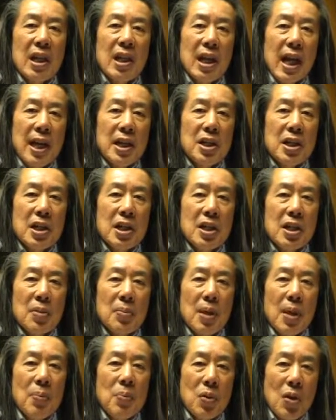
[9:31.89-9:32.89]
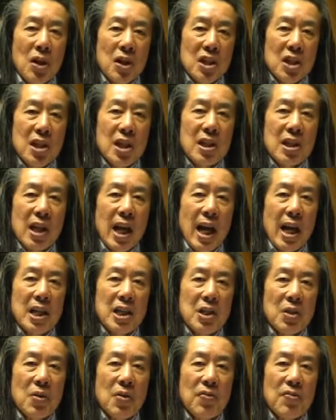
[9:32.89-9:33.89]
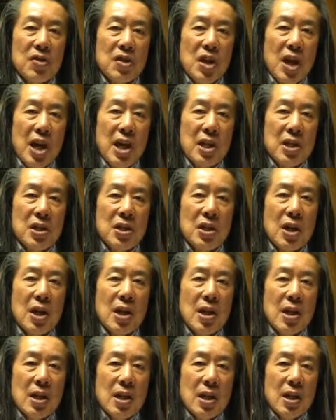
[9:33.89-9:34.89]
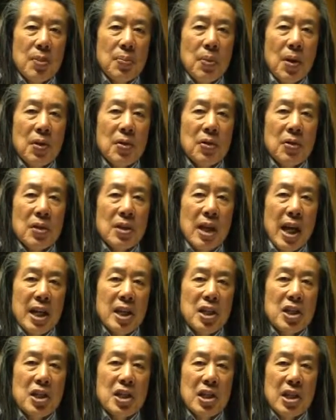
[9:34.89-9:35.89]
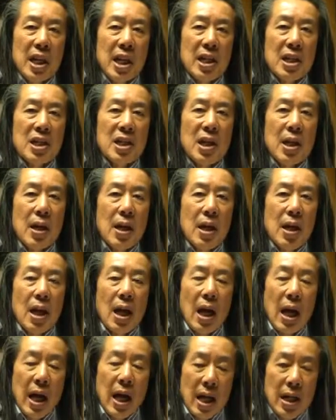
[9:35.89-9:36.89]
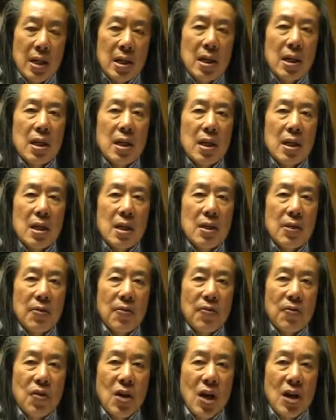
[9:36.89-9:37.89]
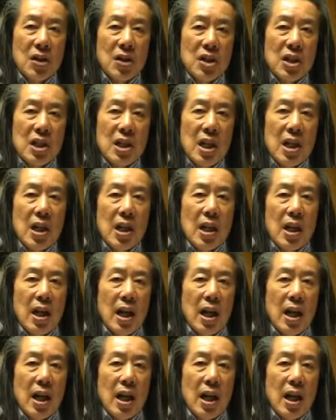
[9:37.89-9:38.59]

the Atlantic to be a proselytizer of change in both the United States and in France.